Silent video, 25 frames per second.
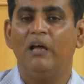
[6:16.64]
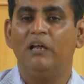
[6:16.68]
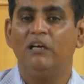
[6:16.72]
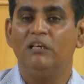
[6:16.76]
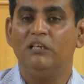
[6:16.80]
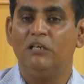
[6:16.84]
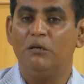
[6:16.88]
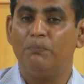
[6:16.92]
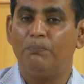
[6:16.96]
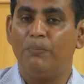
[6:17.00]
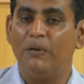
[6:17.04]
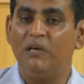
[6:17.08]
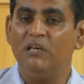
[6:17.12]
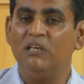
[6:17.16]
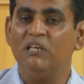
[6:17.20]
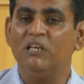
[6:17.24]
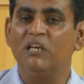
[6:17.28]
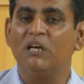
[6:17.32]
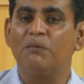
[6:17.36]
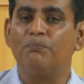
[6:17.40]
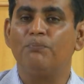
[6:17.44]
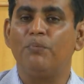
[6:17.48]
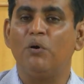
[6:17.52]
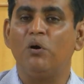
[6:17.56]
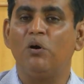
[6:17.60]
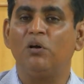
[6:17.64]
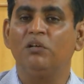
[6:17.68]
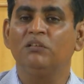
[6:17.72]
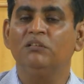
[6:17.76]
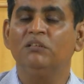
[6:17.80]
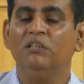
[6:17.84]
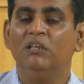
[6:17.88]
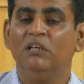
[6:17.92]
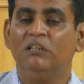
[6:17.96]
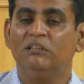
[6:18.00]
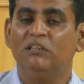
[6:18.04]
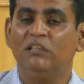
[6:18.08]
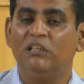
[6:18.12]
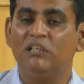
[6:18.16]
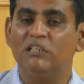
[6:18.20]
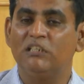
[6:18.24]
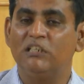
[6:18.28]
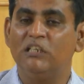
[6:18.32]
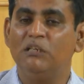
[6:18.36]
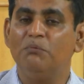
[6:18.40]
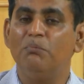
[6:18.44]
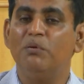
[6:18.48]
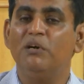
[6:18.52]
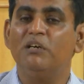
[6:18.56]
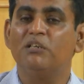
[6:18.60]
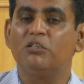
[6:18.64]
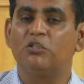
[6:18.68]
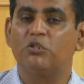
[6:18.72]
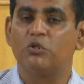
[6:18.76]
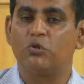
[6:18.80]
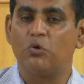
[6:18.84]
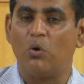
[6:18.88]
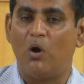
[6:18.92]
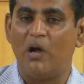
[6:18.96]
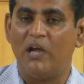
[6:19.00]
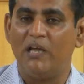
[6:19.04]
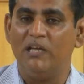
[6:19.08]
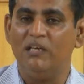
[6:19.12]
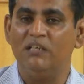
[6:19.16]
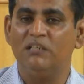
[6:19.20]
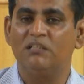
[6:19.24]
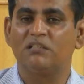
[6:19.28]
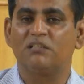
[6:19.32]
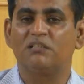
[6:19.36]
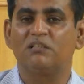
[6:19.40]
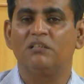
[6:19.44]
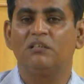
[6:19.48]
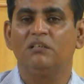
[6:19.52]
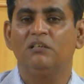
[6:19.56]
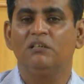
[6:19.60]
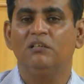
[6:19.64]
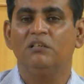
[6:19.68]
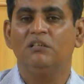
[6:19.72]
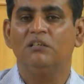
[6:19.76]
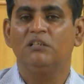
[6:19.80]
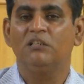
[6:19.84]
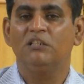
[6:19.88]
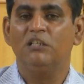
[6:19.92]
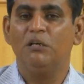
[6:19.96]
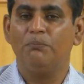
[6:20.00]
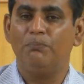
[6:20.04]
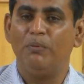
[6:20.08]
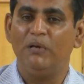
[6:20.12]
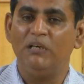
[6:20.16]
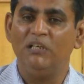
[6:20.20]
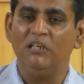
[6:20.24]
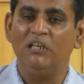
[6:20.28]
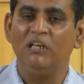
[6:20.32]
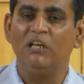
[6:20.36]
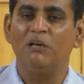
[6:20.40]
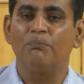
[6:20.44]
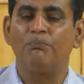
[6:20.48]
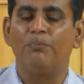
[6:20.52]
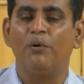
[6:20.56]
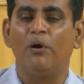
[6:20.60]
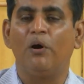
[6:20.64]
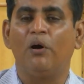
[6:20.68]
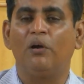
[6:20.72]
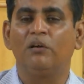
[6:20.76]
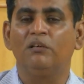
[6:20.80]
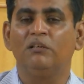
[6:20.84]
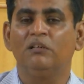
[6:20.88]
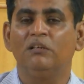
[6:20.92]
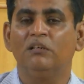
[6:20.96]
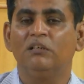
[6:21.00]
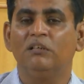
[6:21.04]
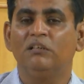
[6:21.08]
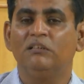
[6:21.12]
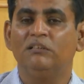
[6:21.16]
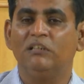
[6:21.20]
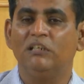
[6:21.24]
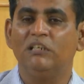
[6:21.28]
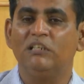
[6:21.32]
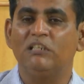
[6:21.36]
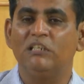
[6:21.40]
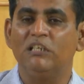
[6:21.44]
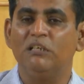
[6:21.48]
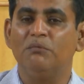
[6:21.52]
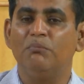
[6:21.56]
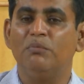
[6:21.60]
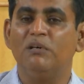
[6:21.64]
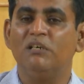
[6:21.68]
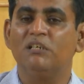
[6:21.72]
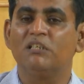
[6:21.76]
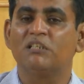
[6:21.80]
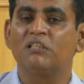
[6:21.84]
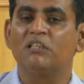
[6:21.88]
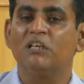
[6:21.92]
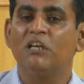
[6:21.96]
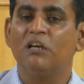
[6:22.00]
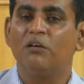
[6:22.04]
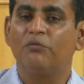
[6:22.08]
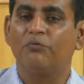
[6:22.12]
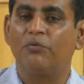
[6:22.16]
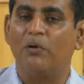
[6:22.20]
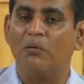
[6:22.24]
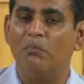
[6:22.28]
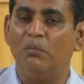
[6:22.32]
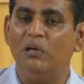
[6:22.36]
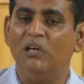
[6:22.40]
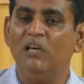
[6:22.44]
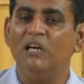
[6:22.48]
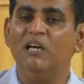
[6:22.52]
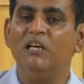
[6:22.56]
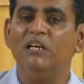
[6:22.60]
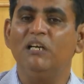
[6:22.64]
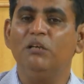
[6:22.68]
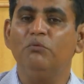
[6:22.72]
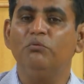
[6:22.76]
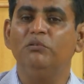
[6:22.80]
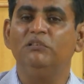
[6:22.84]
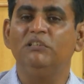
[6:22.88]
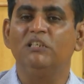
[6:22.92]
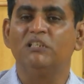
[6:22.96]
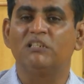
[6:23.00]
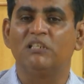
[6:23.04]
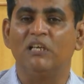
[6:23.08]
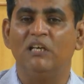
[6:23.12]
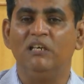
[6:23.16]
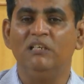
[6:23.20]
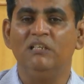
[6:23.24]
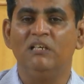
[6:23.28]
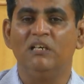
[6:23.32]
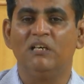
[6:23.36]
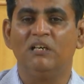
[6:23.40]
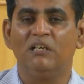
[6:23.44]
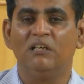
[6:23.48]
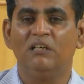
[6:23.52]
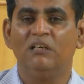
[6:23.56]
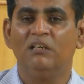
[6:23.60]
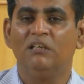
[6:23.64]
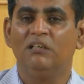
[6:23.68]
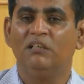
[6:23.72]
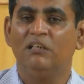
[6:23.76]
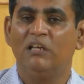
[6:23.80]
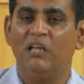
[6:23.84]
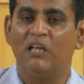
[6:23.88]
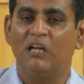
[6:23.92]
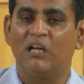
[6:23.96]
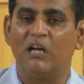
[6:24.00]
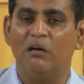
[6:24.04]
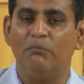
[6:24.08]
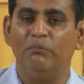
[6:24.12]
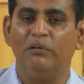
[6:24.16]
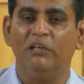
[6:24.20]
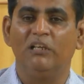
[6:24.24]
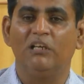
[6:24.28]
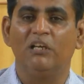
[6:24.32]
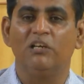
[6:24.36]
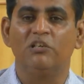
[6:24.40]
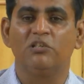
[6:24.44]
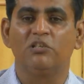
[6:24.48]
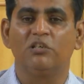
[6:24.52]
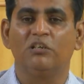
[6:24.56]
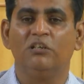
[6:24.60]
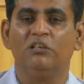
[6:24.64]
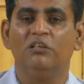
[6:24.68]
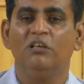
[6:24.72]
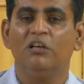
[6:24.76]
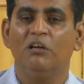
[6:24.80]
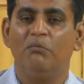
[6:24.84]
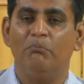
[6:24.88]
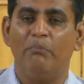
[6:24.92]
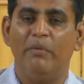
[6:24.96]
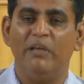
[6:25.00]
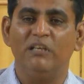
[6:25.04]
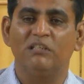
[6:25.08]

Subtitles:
depending upon the receiver's choice, depending upon the receiver's familiarity with the sender, a communication may